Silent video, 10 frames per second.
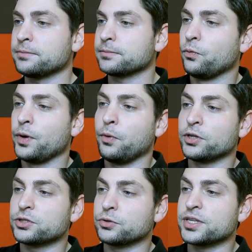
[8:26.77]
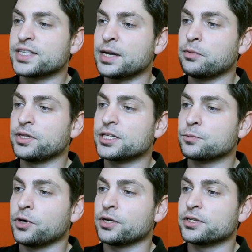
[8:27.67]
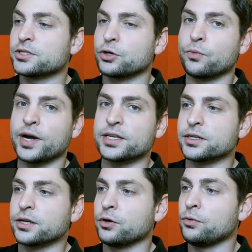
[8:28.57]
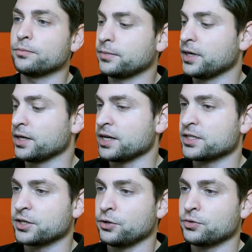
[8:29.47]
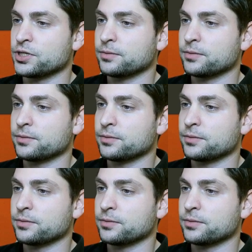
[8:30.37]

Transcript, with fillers: We want to disable this one, so write no and execute.